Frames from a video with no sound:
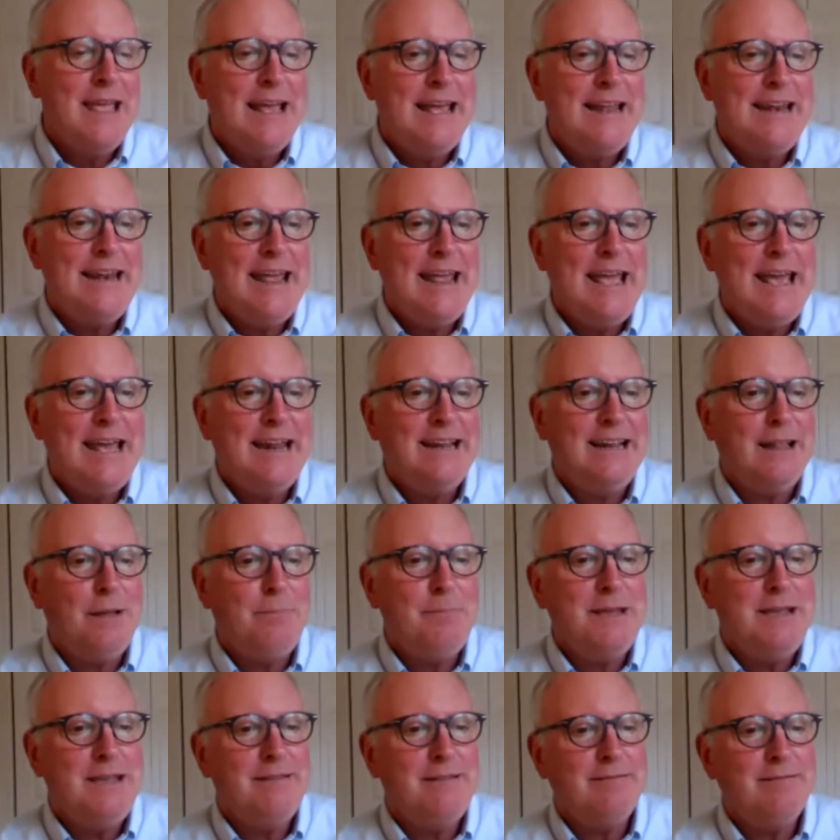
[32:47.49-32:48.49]
And Ed, let
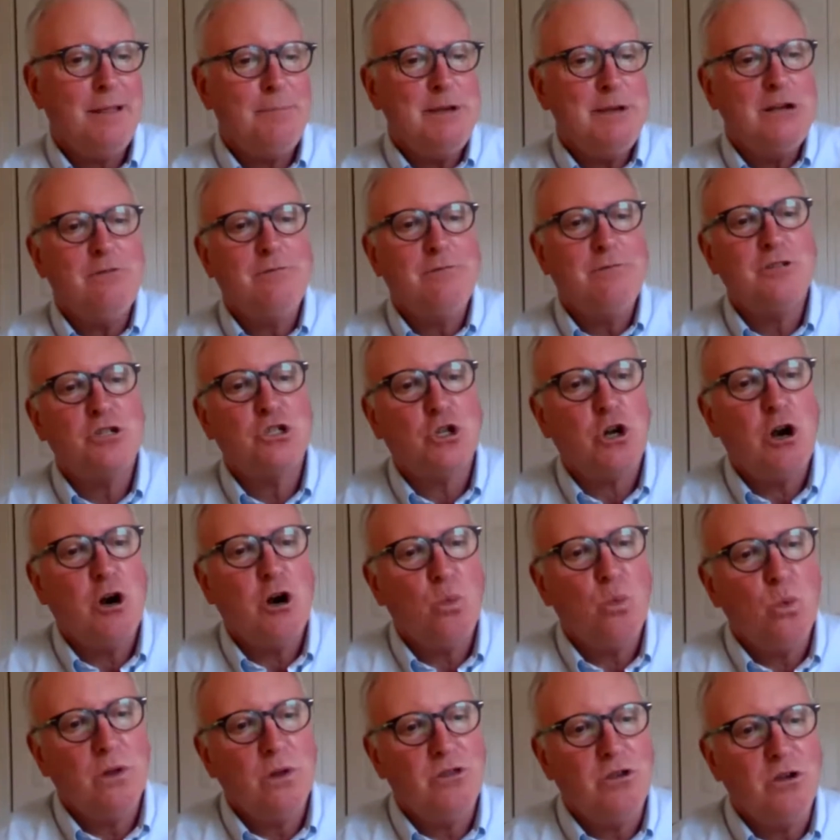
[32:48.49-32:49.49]
me
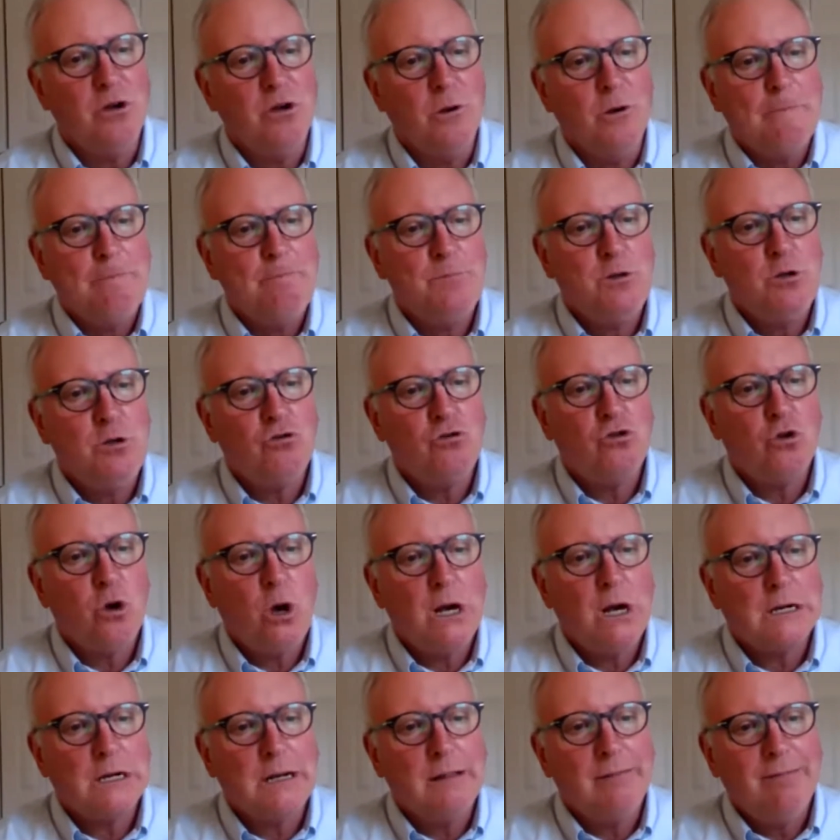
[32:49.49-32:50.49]
start with you. You
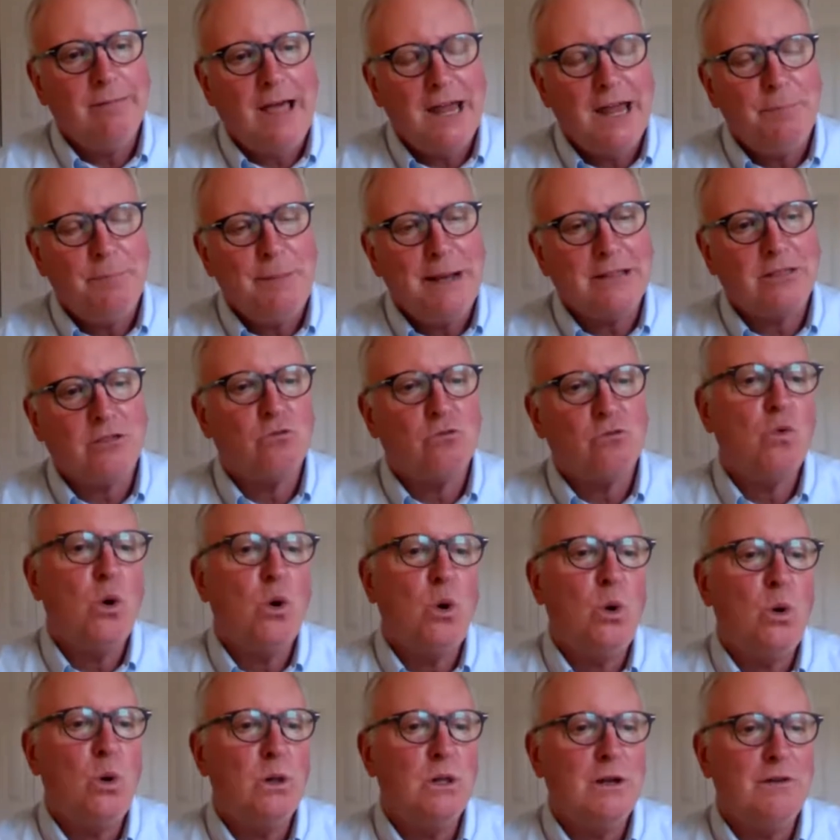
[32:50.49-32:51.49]
talked a lot about the
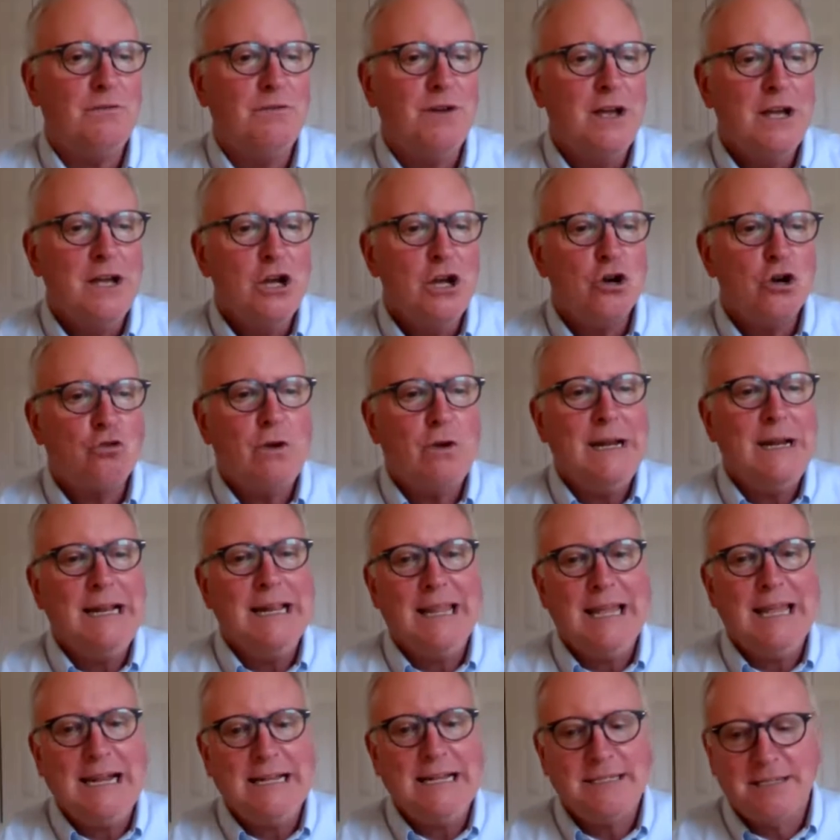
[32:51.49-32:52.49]
role of
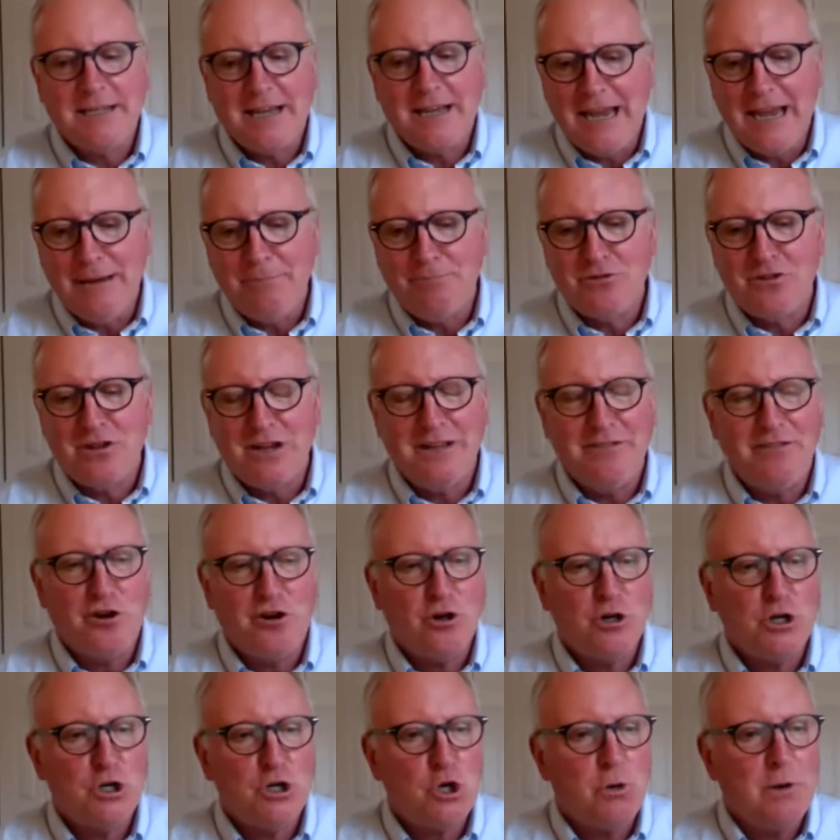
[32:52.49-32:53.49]
green landscapes and the
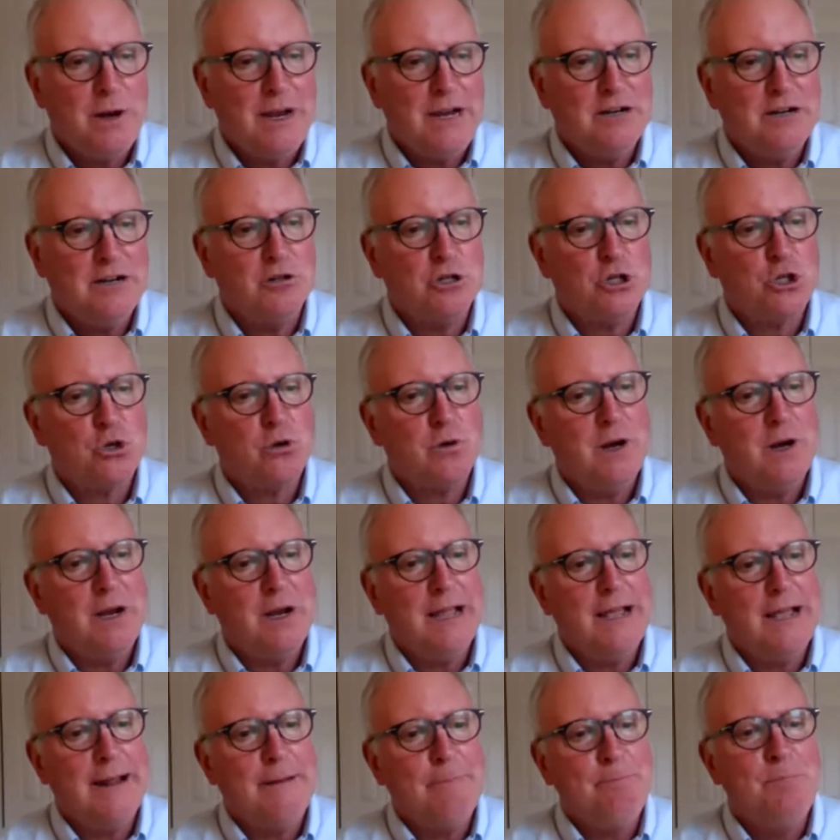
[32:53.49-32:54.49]
nursery
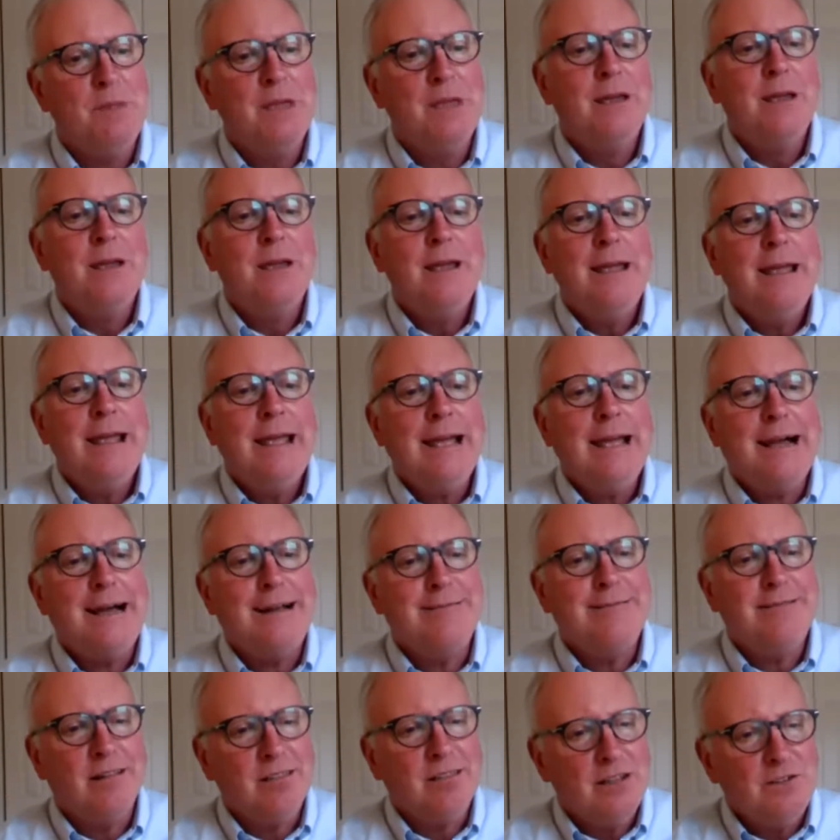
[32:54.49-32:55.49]
industry and
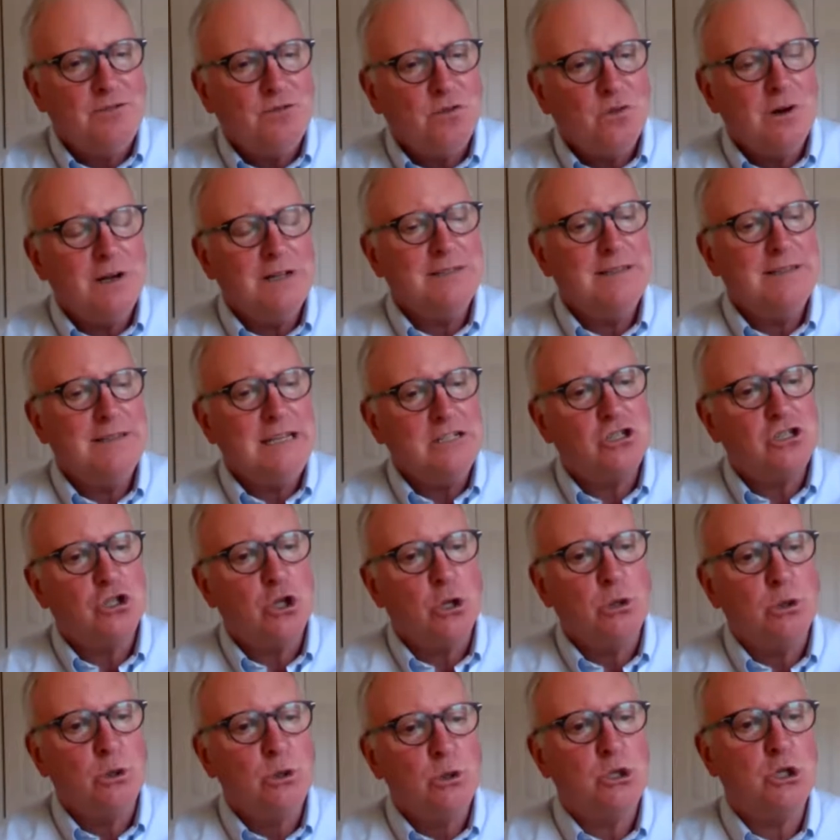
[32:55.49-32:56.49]
delivering these
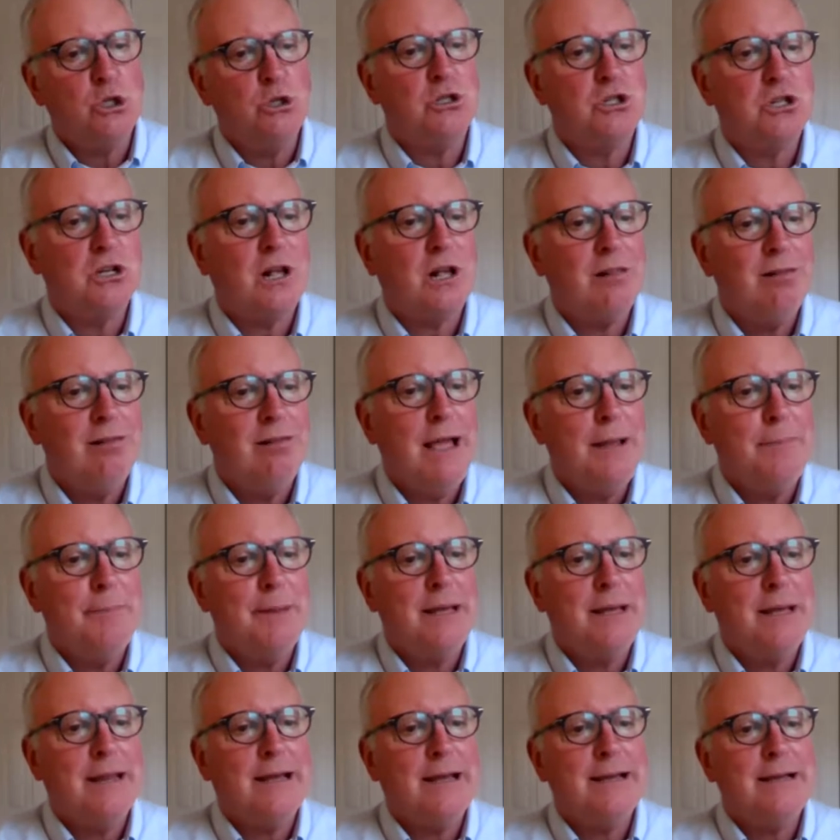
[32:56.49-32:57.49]
solutions to
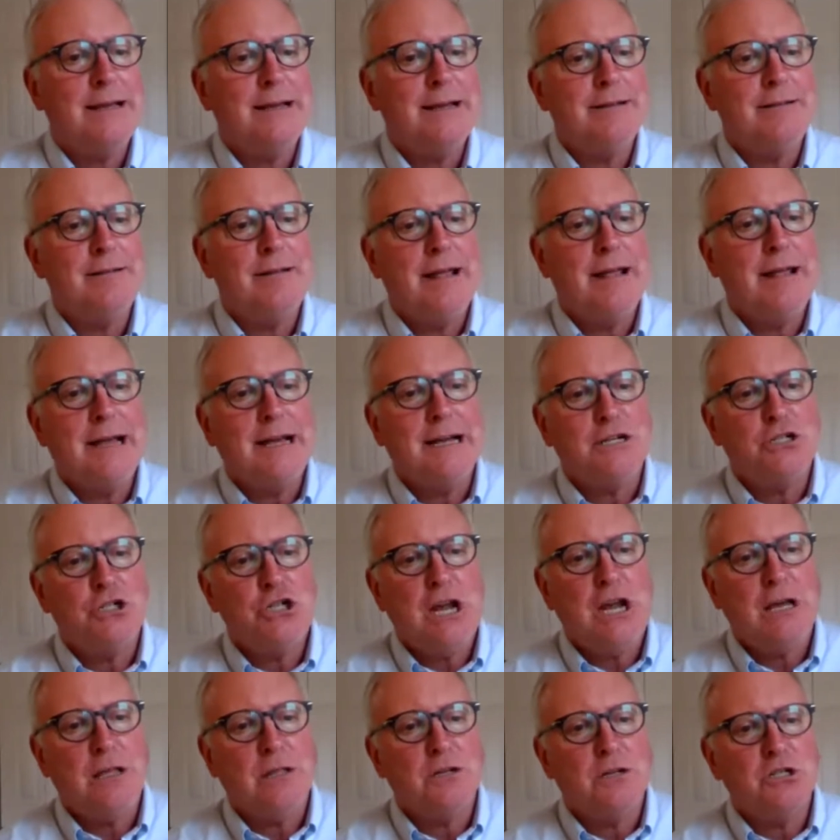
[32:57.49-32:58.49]
climate
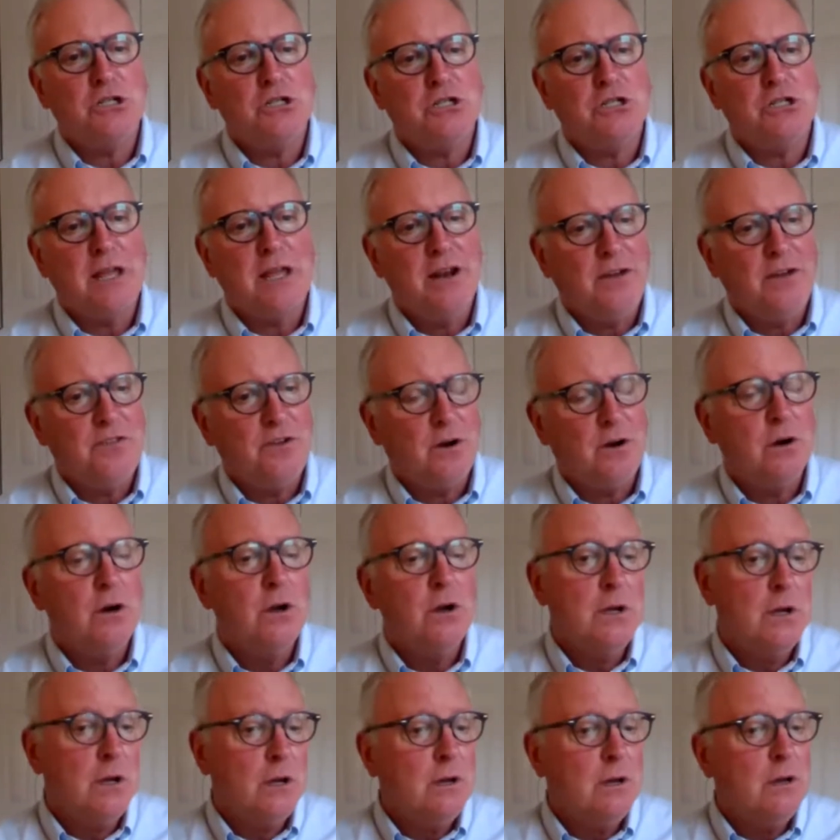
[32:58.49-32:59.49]
challenges and other
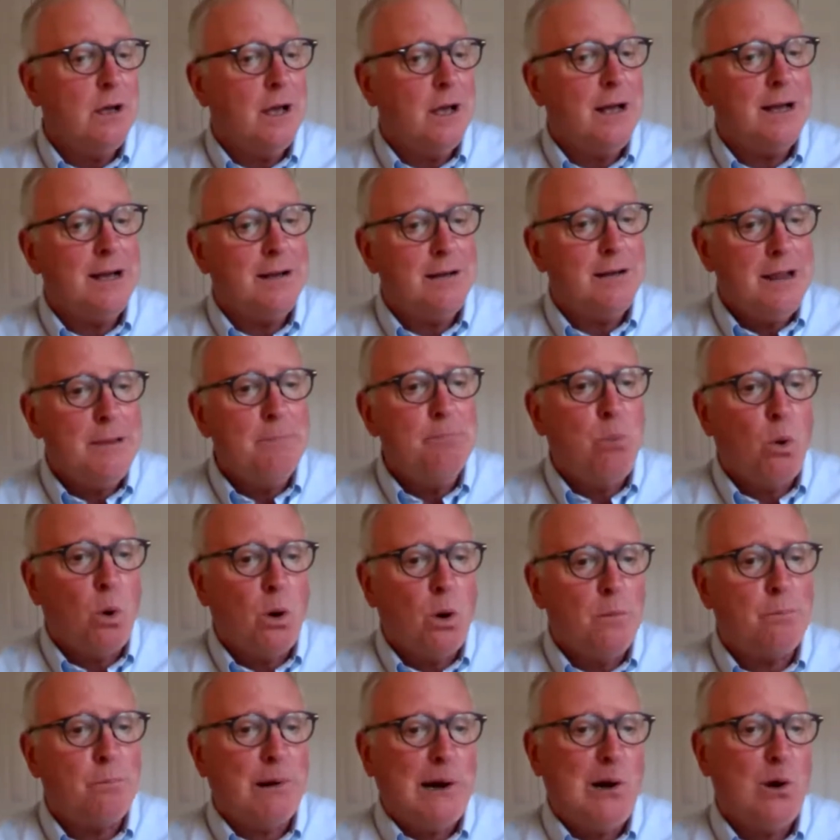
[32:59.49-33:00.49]

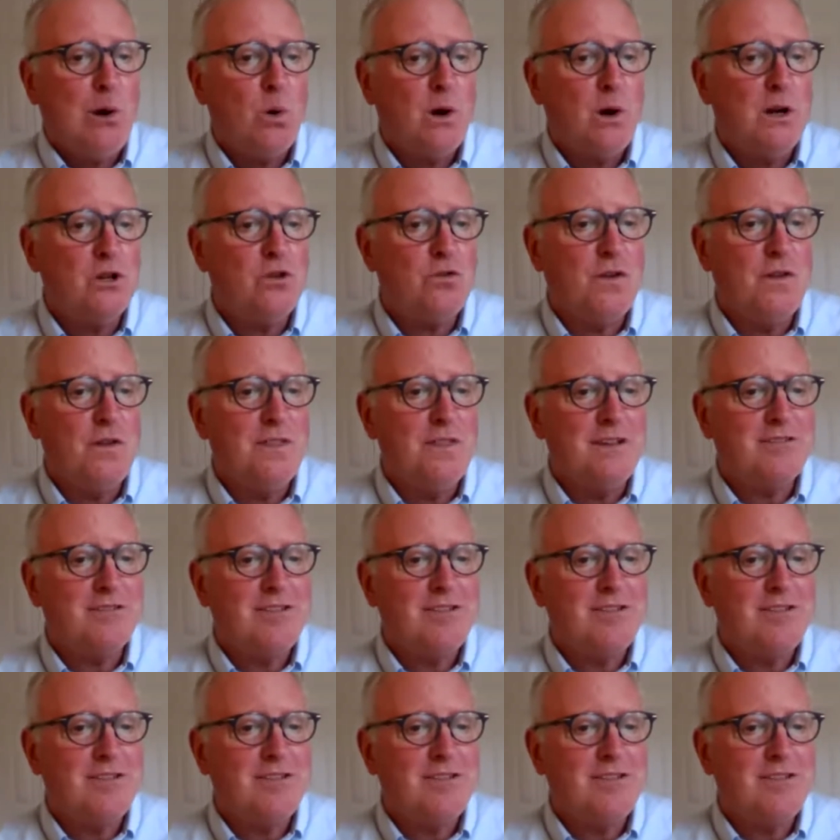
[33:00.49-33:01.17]
important priorities for the